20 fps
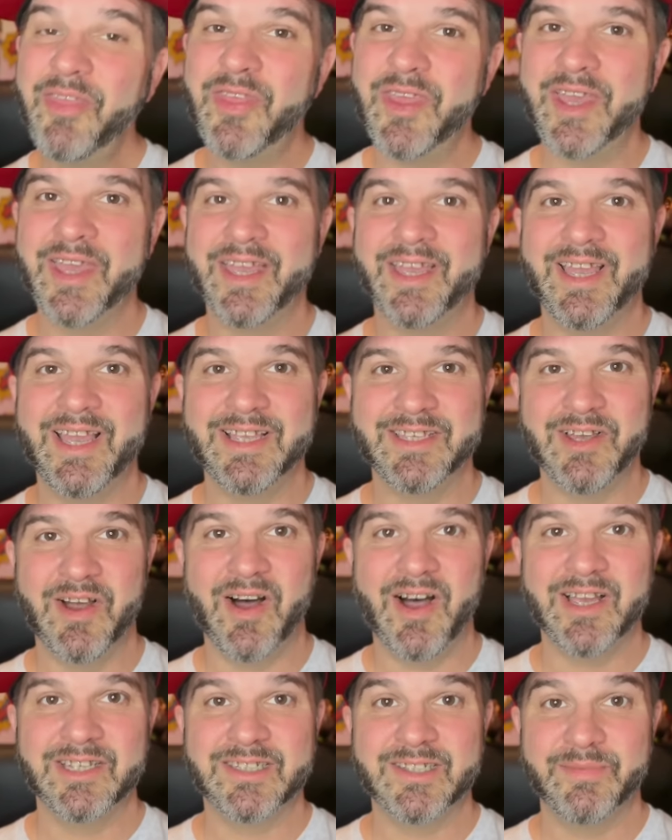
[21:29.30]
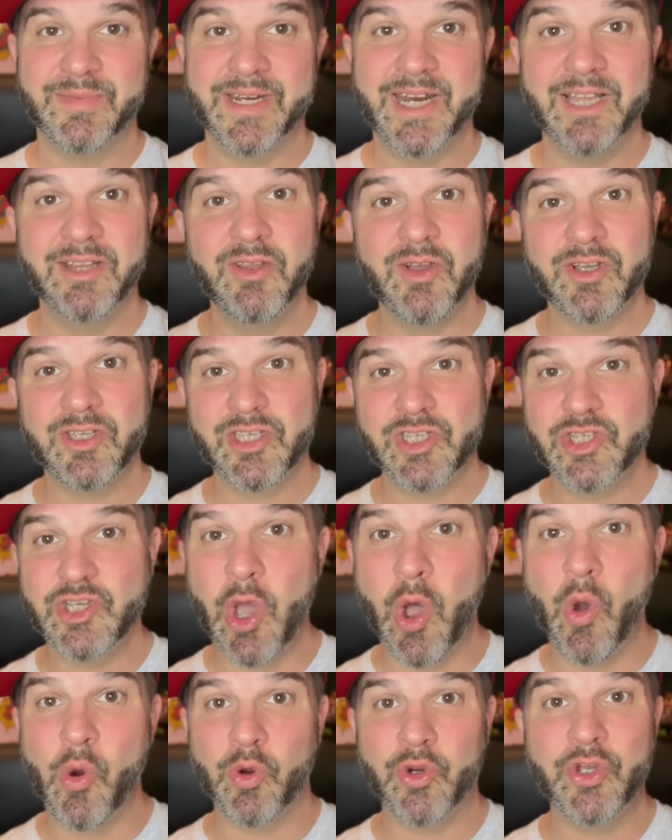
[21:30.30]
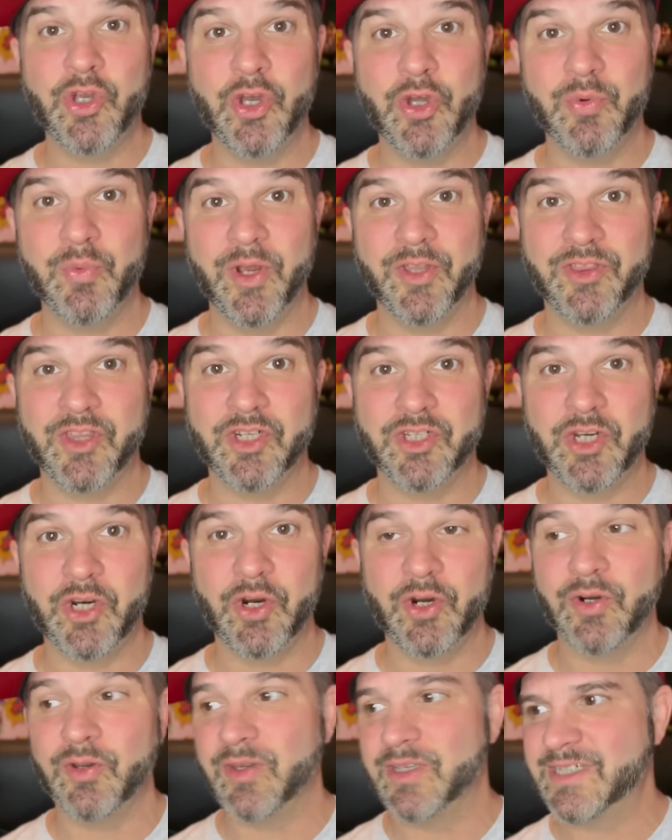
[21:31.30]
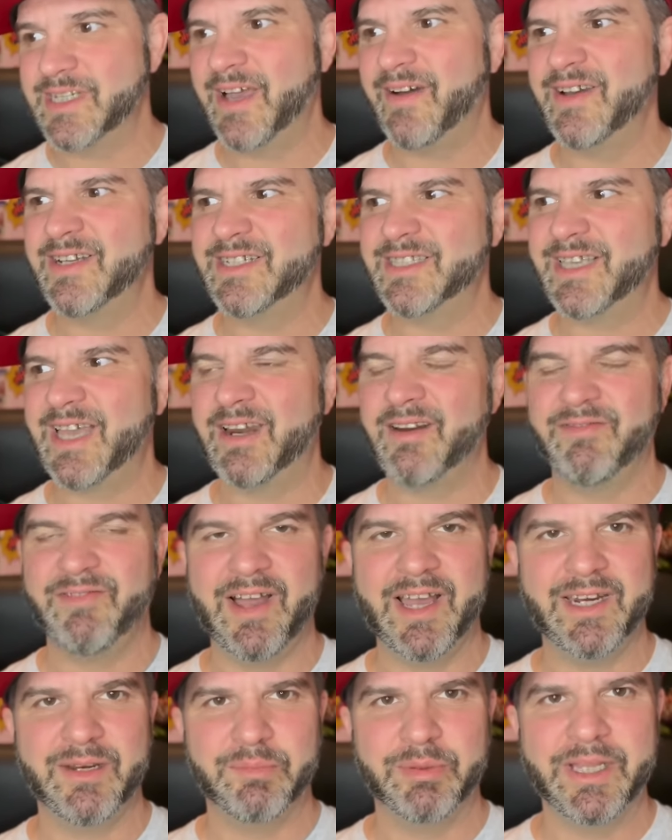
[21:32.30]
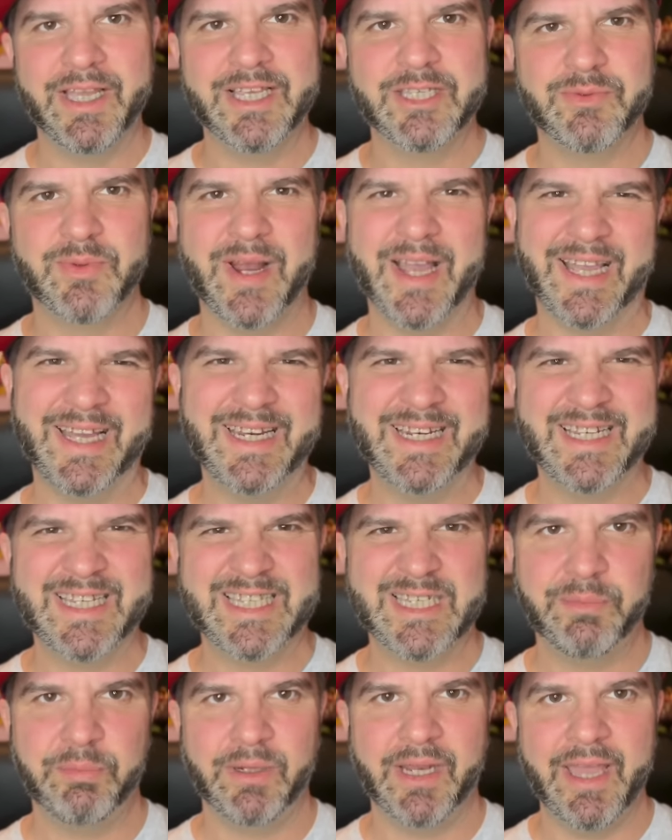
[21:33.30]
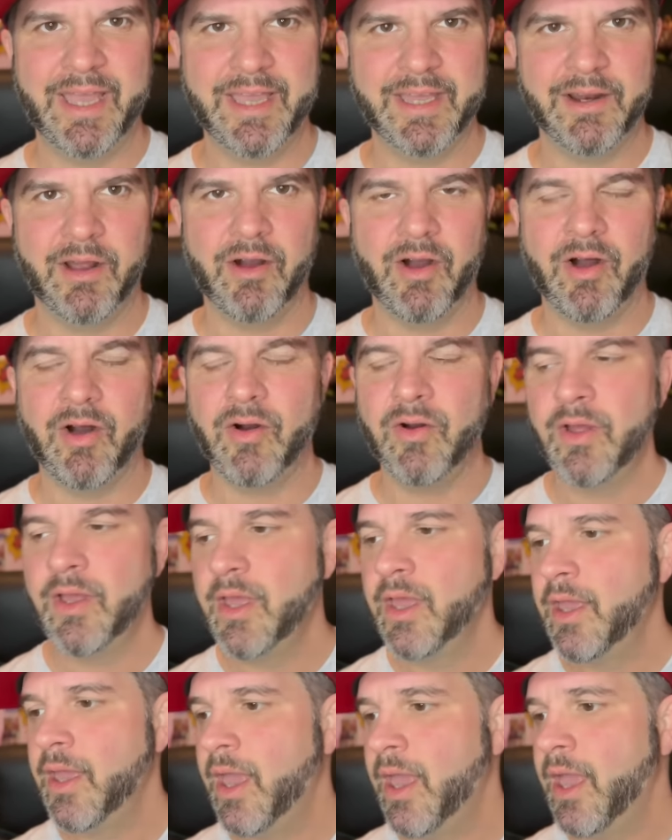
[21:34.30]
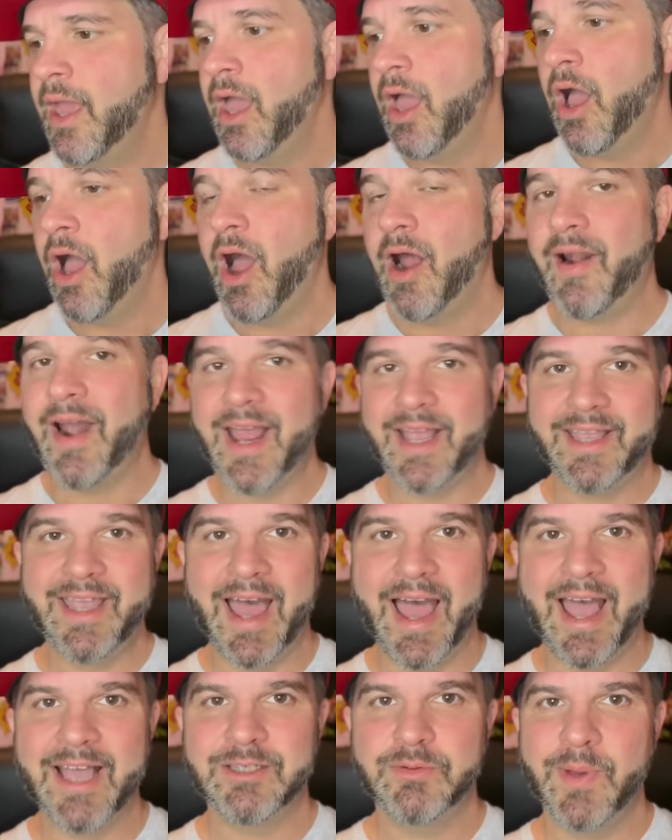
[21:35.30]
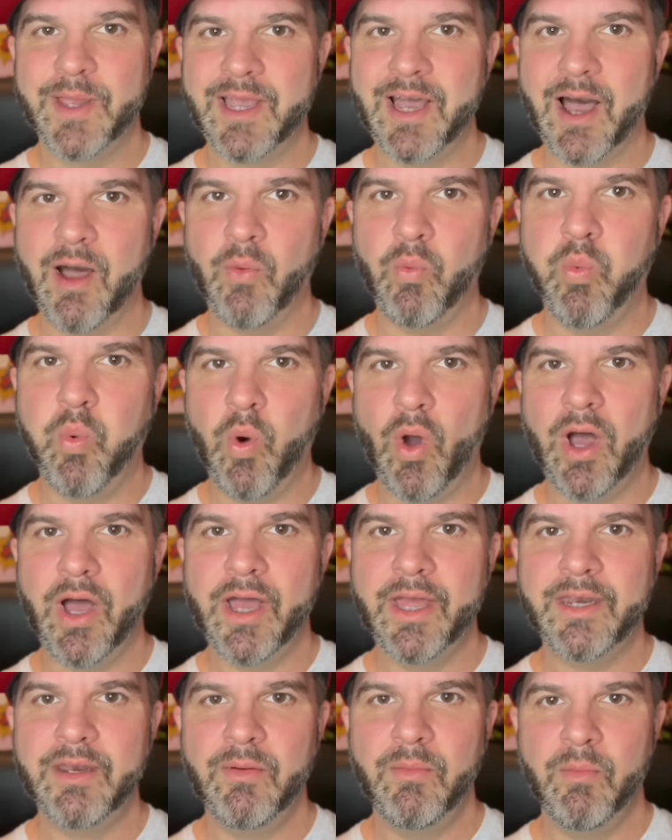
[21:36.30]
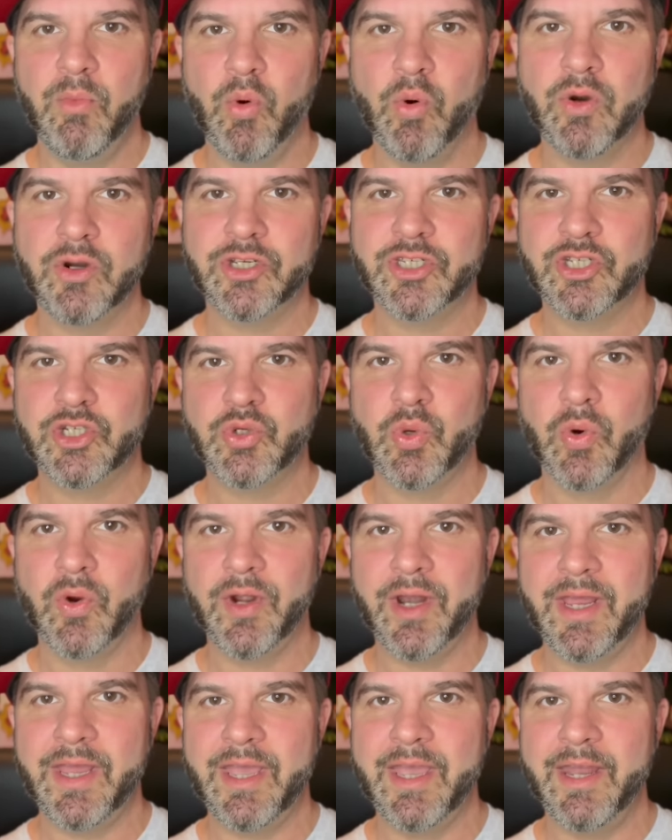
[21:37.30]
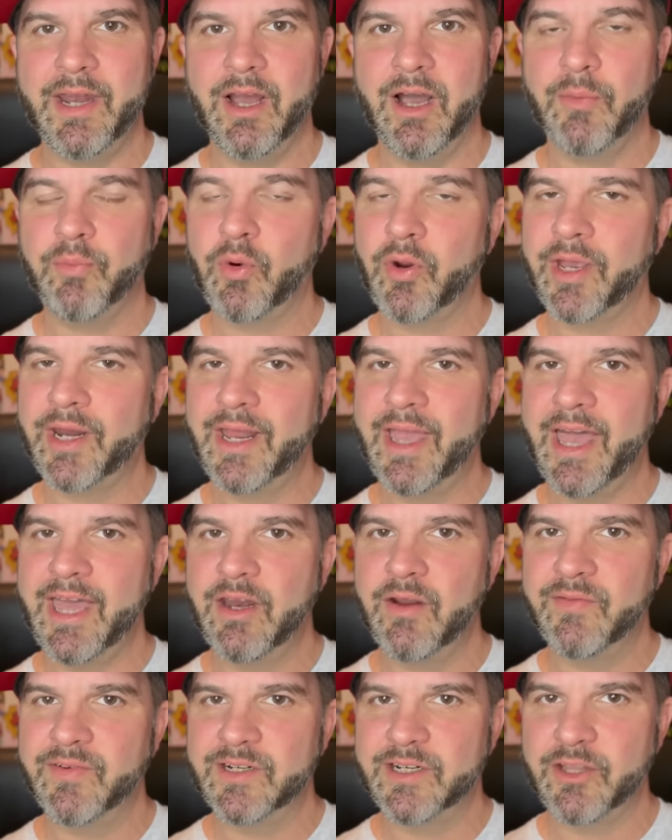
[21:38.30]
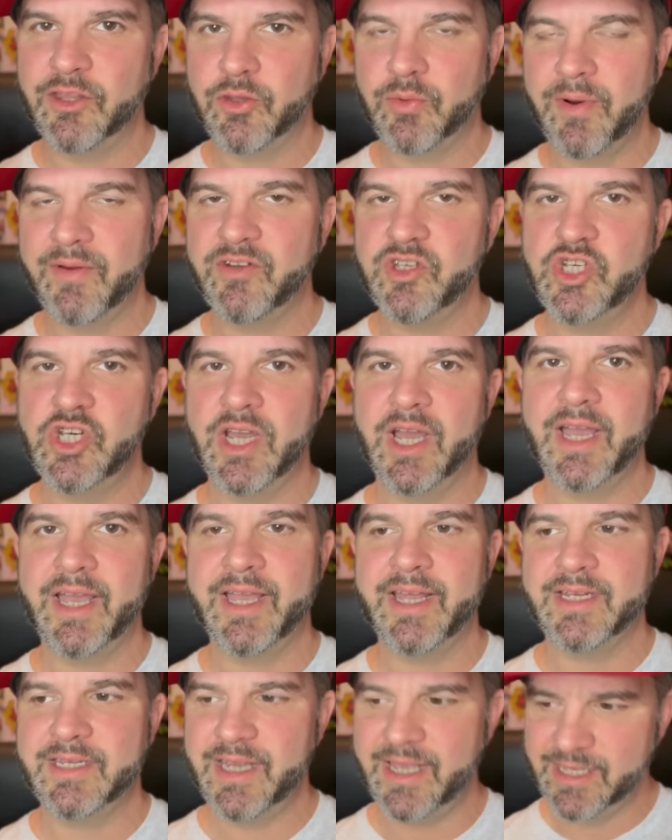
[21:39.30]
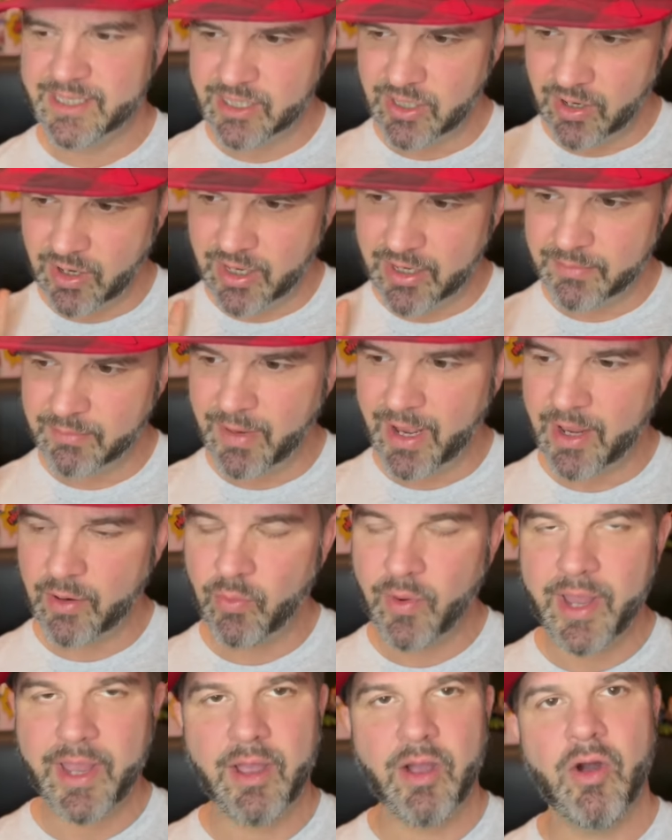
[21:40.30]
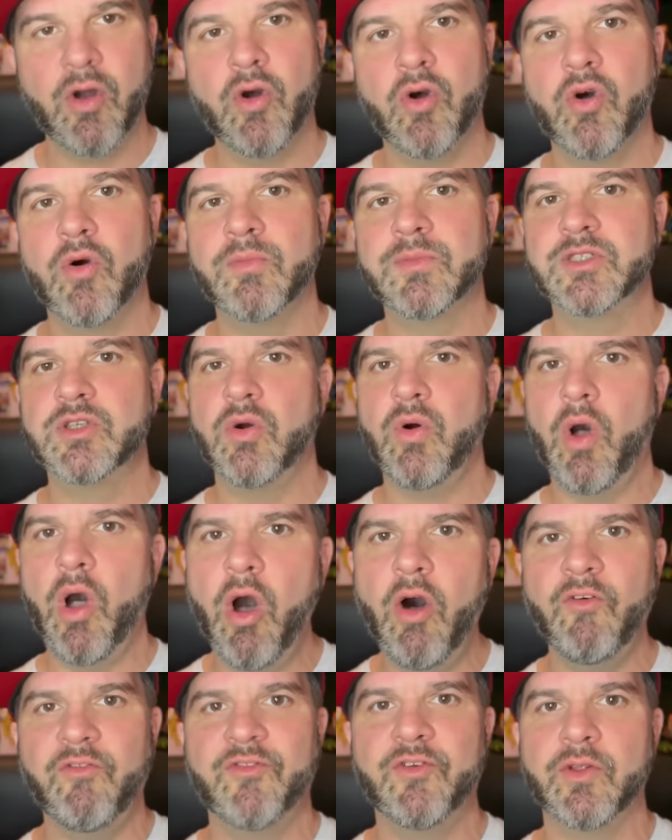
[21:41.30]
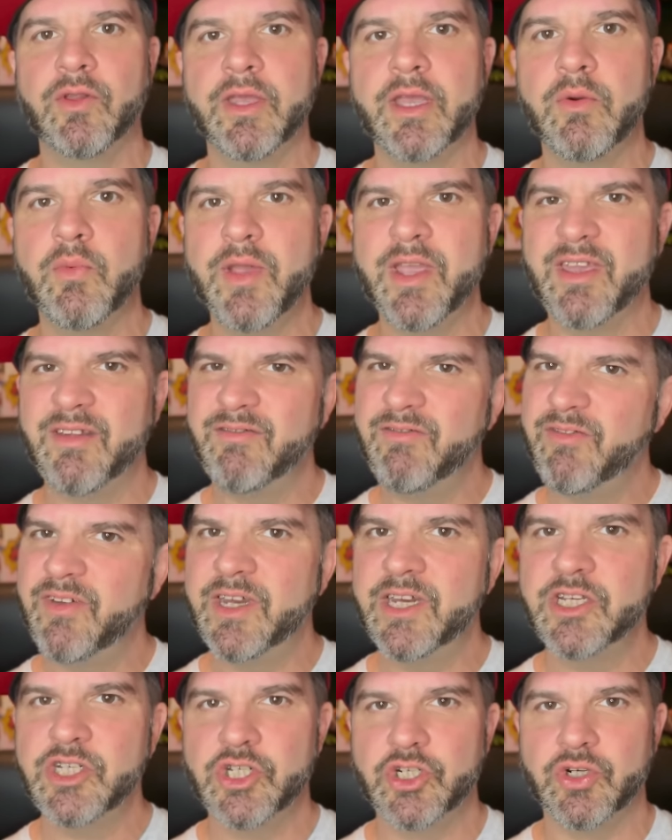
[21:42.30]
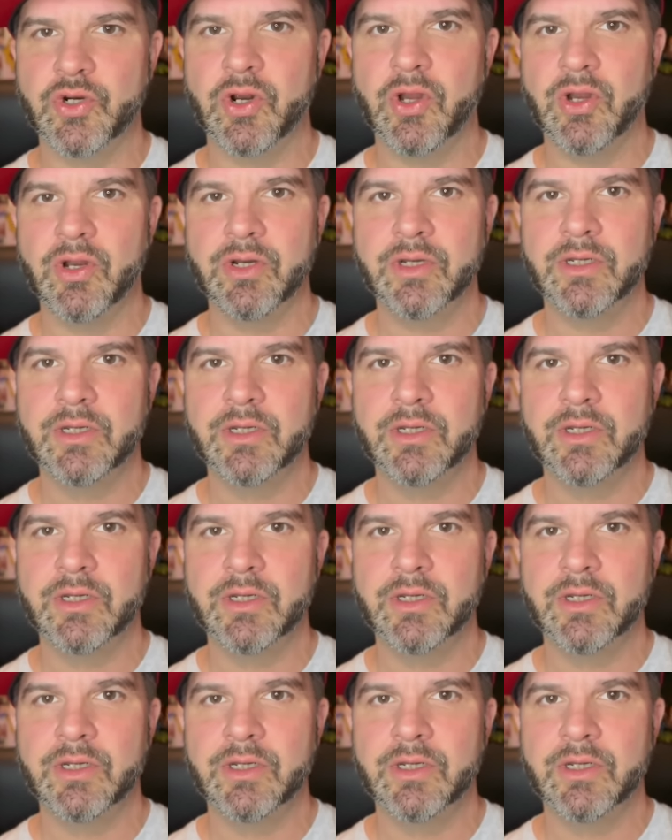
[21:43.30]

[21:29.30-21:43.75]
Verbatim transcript: thing is awesome and it looks so good with the turtles. Now I just gotta find a place where I can display it all. All right, guys, we got one more store to hit up. We're going to head over to Thrift Giant. It's on my way home, so hopefully we can finish strong.